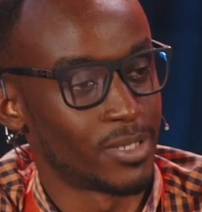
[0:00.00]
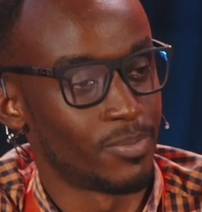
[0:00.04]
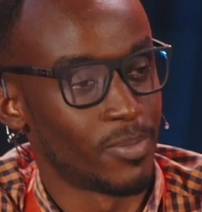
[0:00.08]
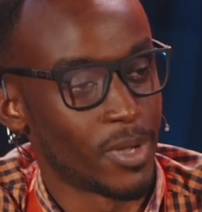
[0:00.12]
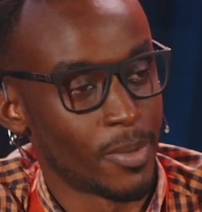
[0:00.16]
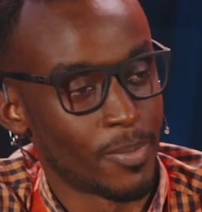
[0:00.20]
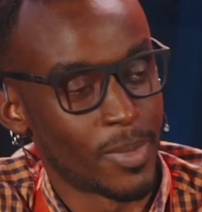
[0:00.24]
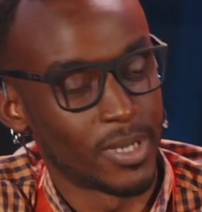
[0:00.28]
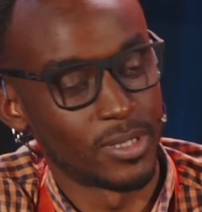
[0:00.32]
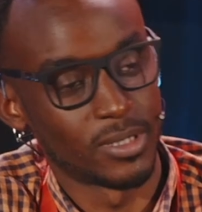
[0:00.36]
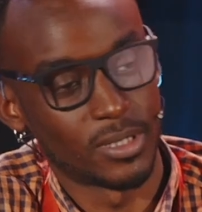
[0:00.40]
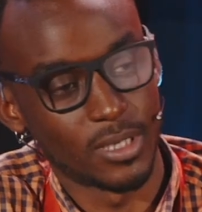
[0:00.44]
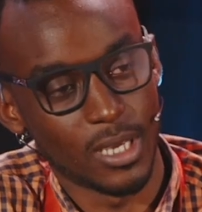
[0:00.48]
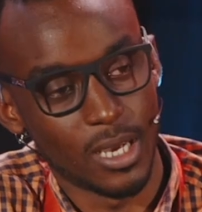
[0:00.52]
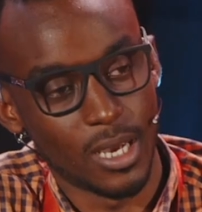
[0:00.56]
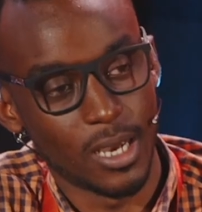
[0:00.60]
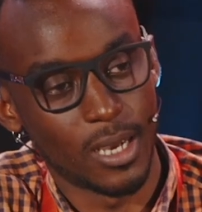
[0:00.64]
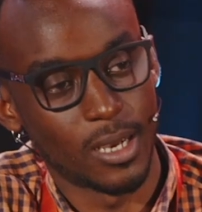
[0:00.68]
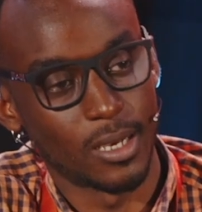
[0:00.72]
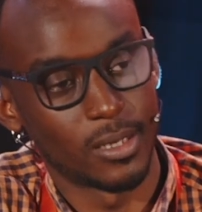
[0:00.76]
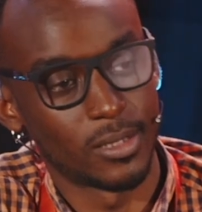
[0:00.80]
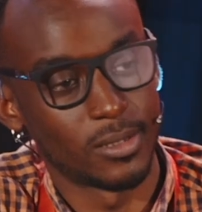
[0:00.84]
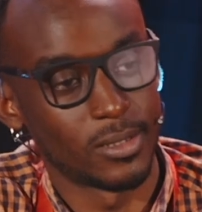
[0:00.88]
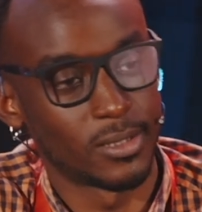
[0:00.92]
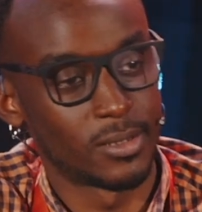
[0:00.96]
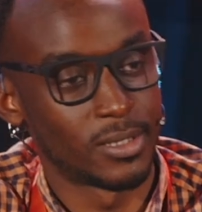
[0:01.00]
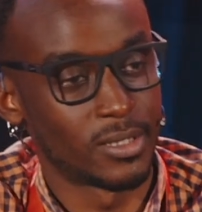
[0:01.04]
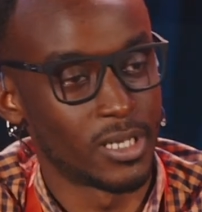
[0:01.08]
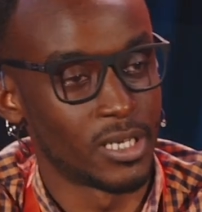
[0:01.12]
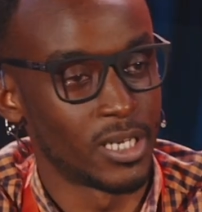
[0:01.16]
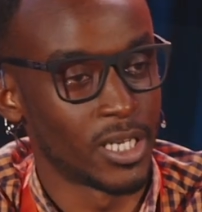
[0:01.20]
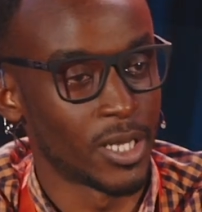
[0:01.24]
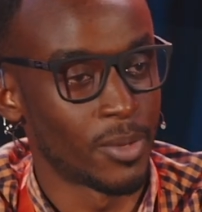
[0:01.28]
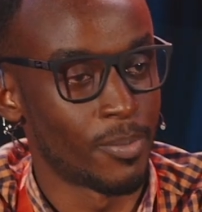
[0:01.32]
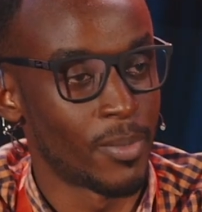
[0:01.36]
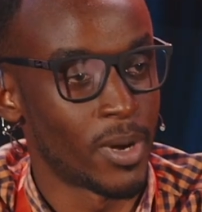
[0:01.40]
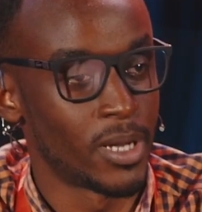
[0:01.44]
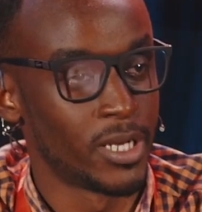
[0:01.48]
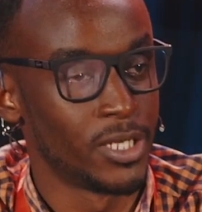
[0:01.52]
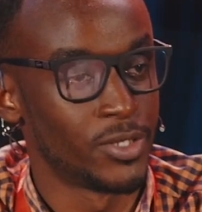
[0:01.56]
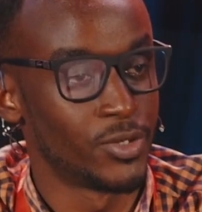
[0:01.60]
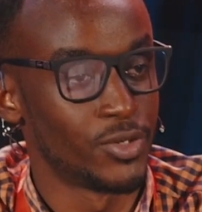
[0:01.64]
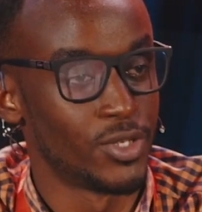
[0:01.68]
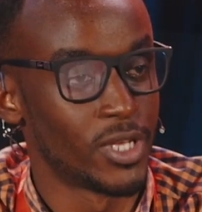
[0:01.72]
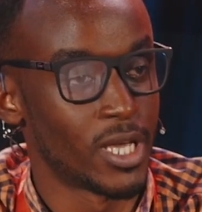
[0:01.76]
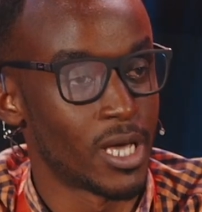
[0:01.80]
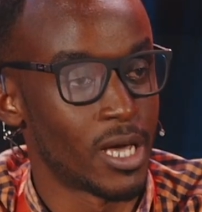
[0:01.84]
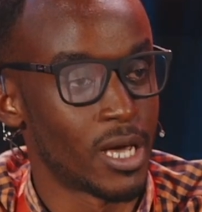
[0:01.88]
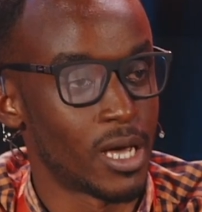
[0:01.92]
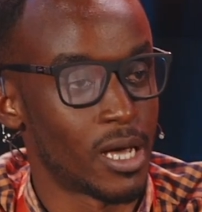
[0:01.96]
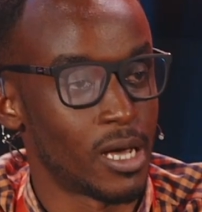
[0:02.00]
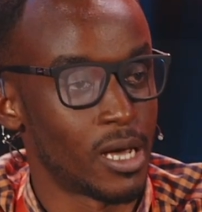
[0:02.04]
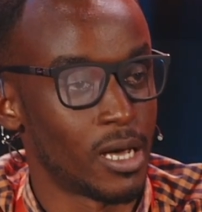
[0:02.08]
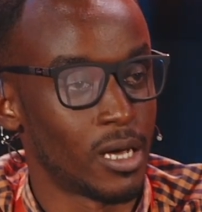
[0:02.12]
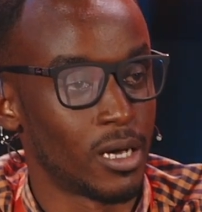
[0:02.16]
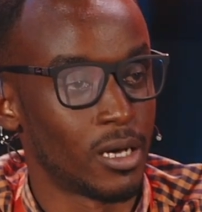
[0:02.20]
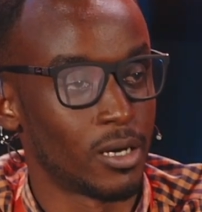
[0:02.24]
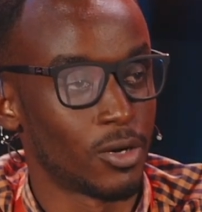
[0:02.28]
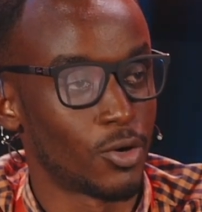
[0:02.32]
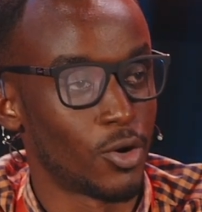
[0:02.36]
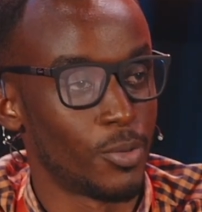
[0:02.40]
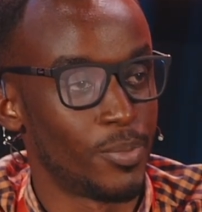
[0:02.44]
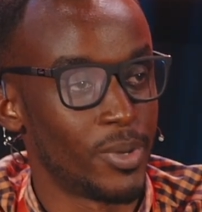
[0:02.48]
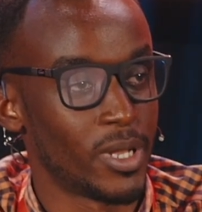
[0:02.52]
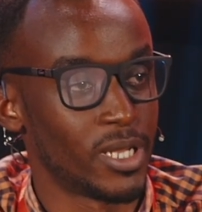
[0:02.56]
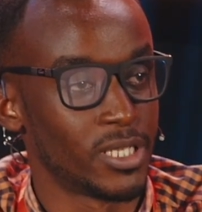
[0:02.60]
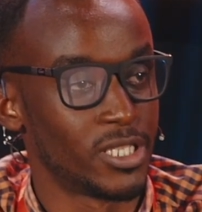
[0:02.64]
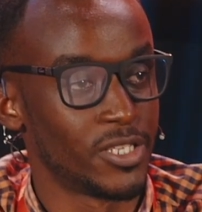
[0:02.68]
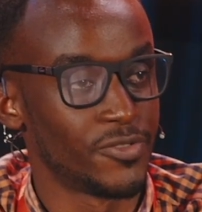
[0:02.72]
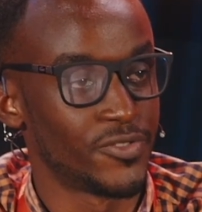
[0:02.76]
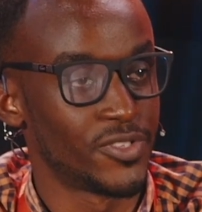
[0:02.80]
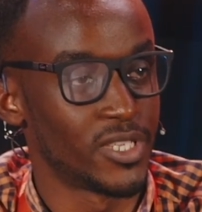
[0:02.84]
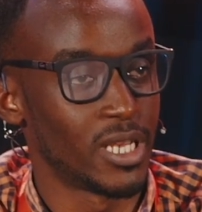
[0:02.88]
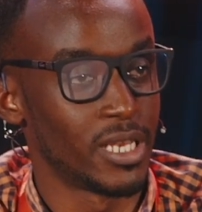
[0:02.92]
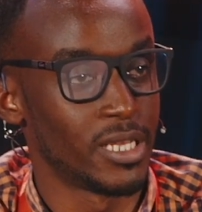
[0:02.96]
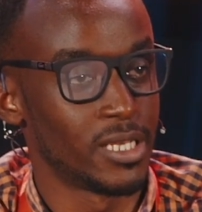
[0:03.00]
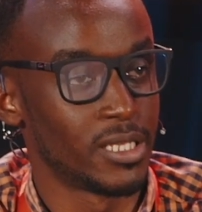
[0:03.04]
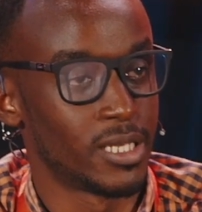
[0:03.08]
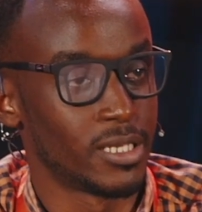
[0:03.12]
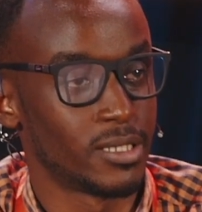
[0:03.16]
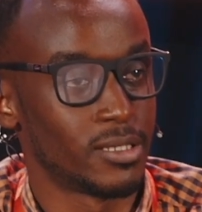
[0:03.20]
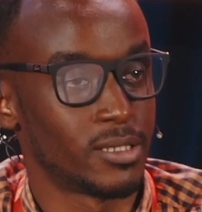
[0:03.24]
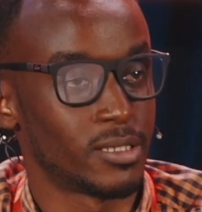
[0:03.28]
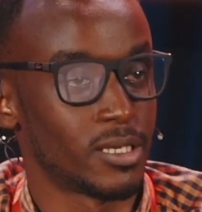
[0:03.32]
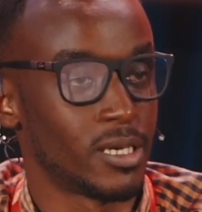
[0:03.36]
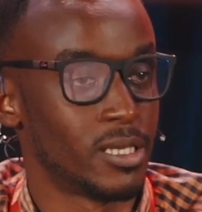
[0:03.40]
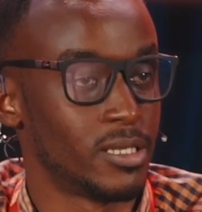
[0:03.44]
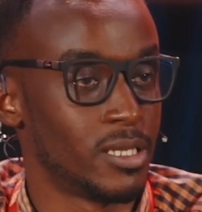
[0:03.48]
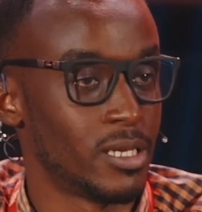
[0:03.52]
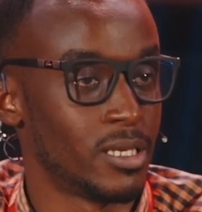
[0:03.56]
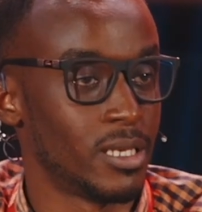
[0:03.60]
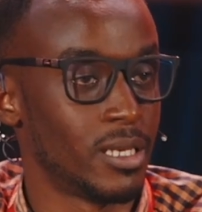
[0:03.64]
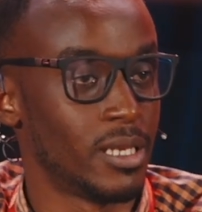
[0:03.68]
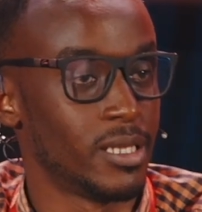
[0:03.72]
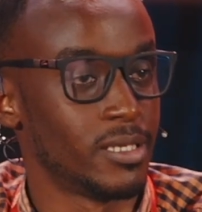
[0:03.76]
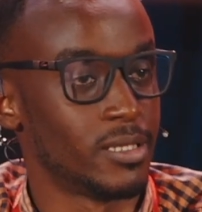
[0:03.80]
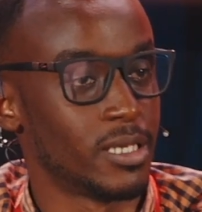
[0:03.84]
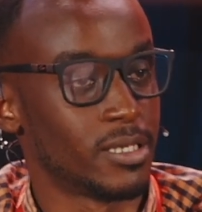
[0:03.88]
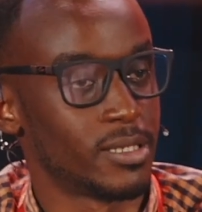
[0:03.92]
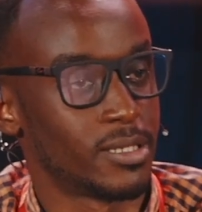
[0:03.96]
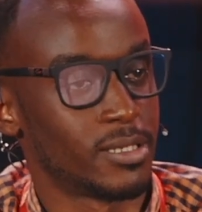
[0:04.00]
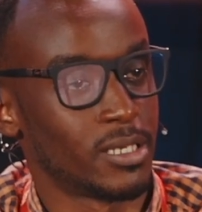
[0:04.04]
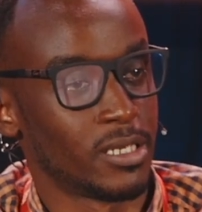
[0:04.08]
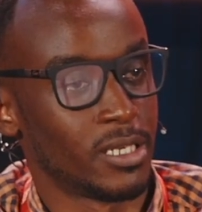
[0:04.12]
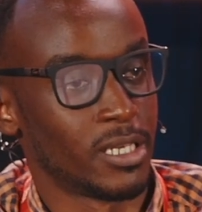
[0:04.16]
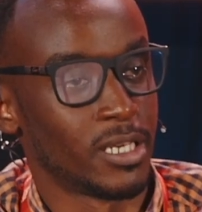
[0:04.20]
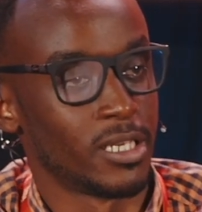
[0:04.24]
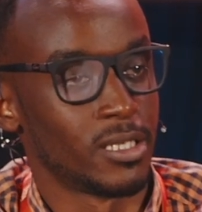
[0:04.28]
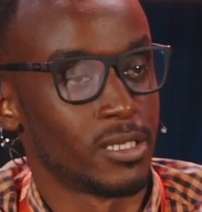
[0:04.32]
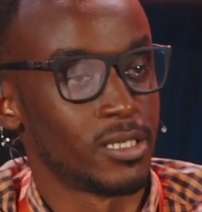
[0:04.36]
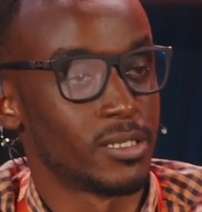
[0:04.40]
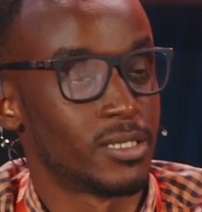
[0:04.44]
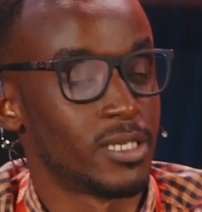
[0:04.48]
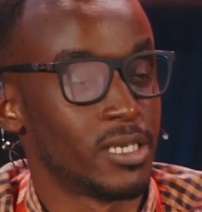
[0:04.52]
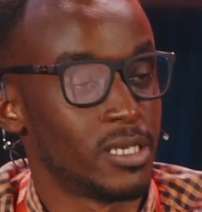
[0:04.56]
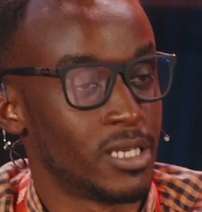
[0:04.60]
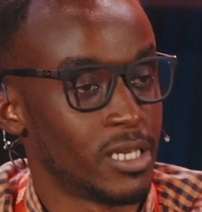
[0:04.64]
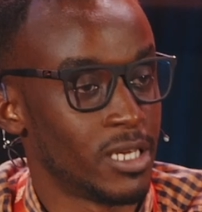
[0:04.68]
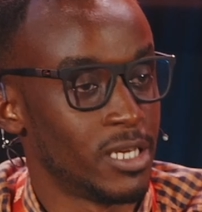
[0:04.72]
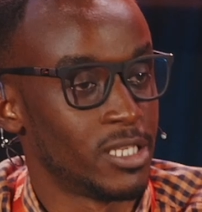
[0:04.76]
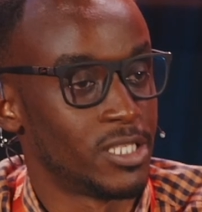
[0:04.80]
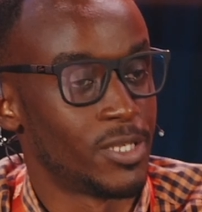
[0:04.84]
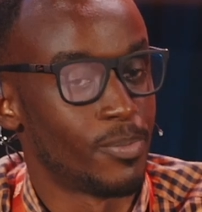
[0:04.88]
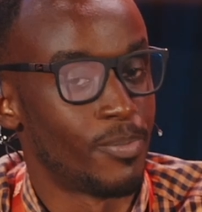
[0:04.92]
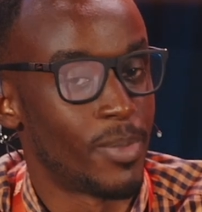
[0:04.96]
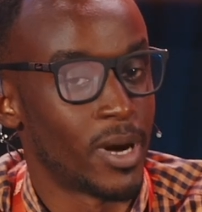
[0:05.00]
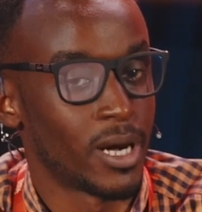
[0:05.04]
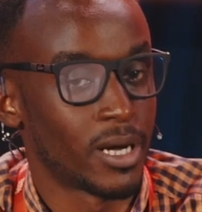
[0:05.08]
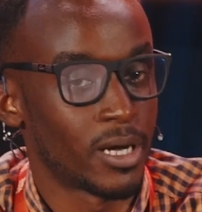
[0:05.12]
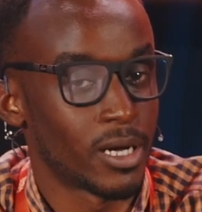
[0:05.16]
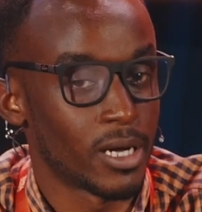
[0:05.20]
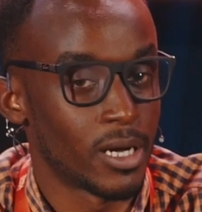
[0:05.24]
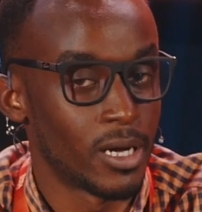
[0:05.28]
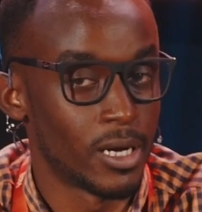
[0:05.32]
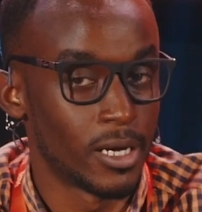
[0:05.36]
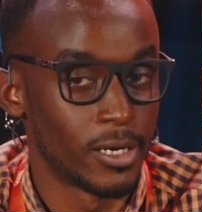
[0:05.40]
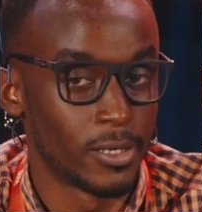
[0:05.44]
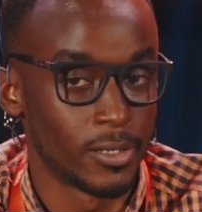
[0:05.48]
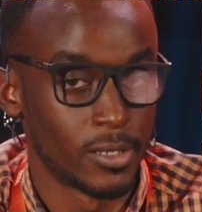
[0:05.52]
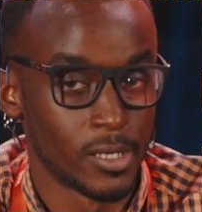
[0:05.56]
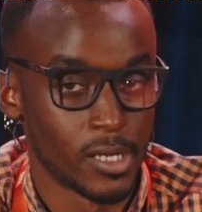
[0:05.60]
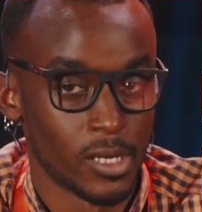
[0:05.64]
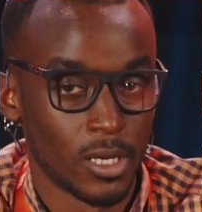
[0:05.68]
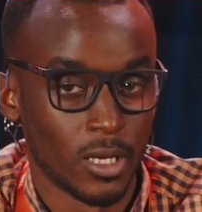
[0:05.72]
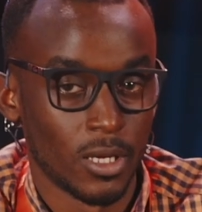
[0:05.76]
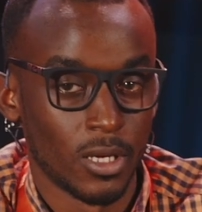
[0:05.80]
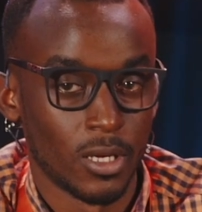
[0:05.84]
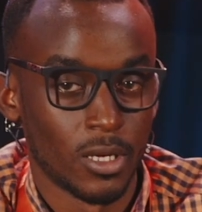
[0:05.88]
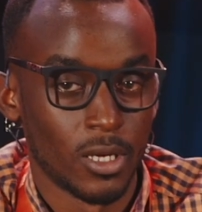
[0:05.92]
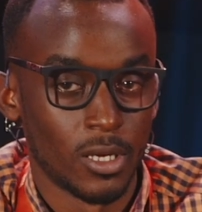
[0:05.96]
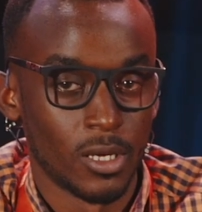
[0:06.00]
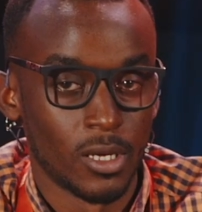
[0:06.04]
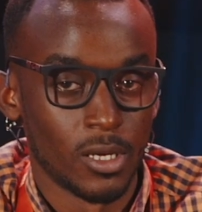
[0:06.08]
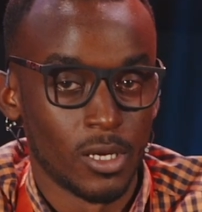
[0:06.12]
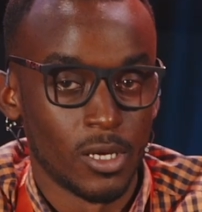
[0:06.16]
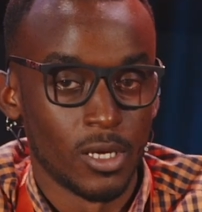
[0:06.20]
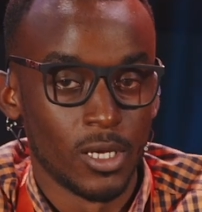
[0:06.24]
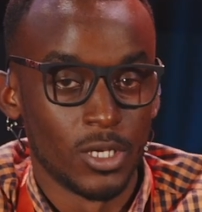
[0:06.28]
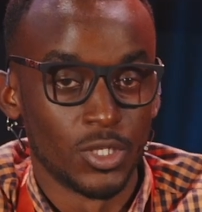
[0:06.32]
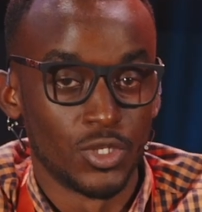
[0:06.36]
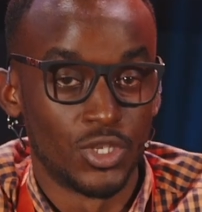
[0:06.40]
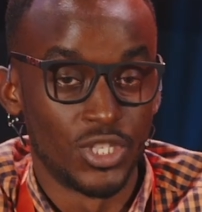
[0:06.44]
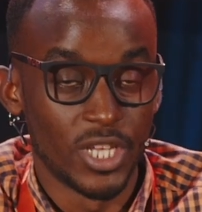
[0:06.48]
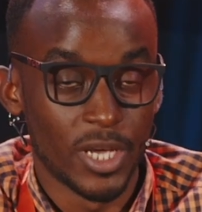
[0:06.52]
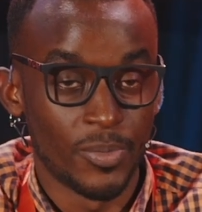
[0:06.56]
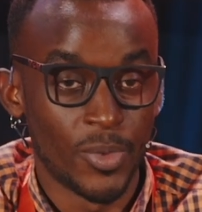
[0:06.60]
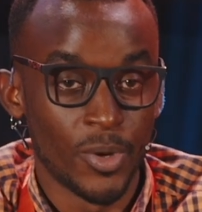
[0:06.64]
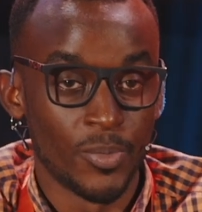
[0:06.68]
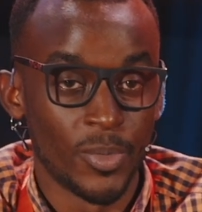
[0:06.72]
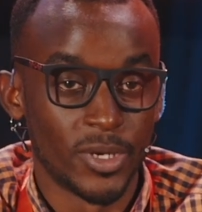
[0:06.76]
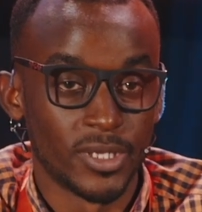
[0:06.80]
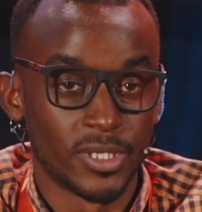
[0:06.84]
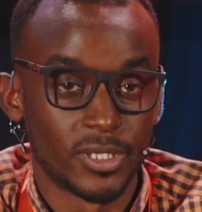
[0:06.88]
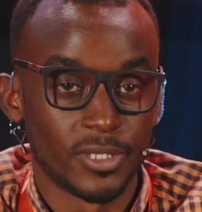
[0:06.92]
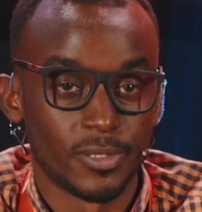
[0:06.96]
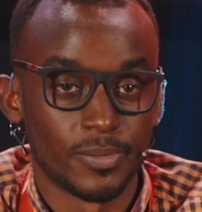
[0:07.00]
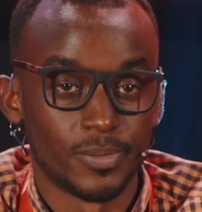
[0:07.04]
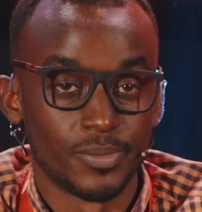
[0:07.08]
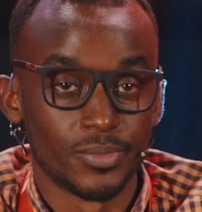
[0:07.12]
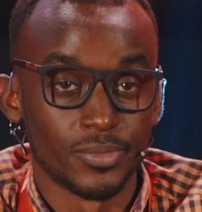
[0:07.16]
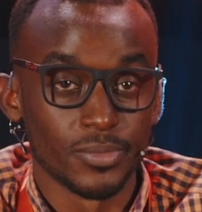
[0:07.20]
Members are sending money to their cooperatives leaders, and then leaders sending it back to their members.